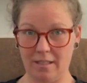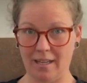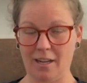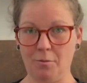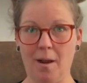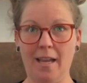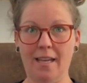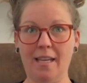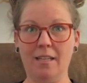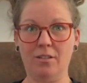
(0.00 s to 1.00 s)
way
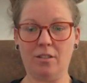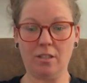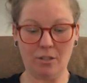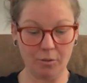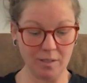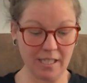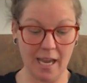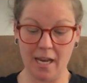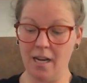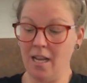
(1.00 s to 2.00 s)
is to do a
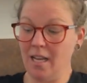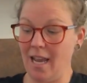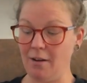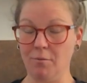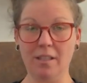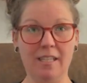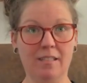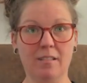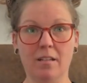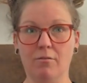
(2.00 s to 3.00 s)
scan and
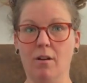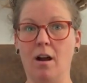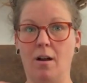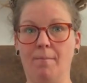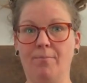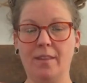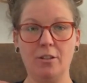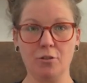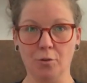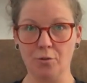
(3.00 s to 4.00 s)
release.
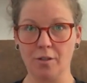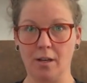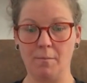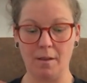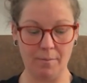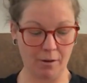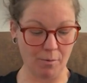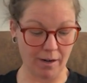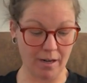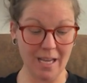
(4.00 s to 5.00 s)
Shoulders are going to be a big
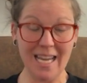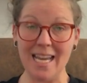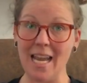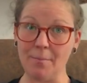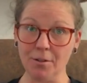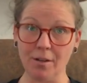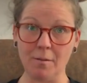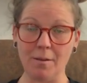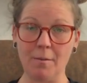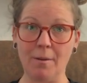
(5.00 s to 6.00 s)
one. Hips are going to
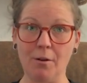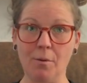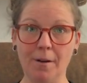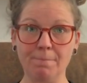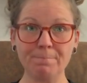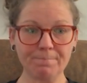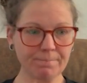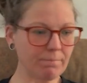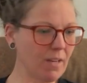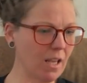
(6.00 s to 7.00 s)
be a big one.
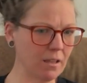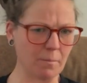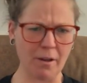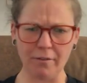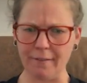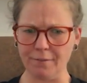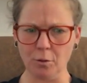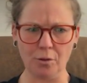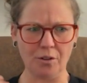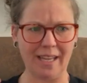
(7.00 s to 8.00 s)
The pelvic
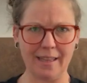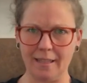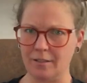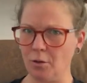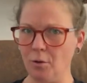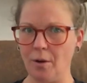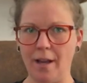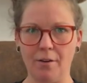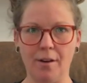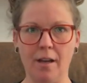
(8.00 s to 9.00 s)
floor, like this whole
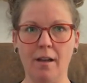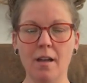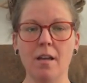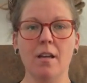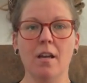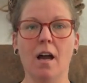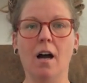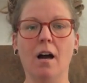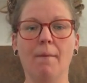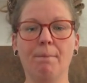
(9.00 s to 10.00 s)
area.
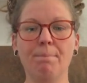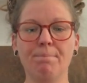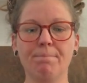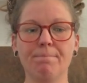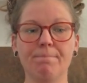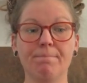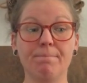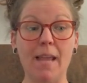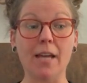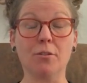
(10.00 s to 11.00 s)

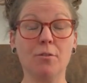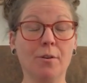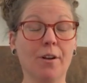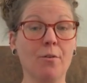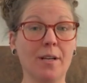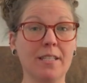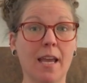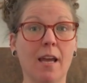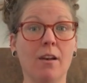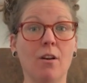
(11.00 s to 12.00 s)
Yeah, so doing a quick
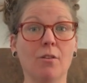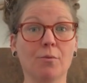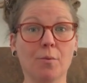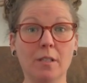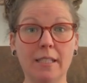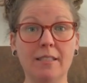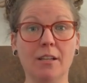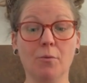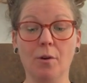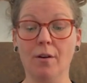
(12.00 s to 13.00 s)
scan,
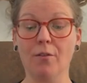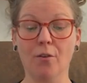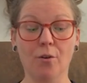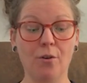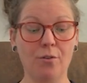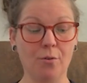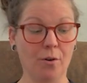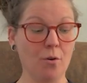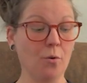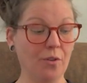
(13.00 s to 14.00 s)
releasing wherever you are
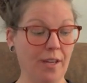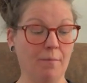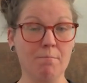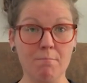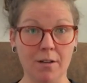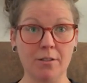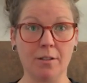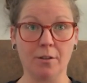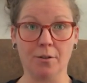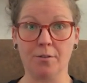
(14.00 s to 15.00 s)
holding
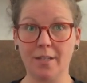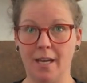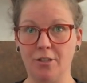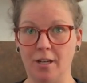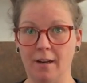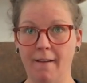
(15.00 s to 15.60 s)
muscular tension.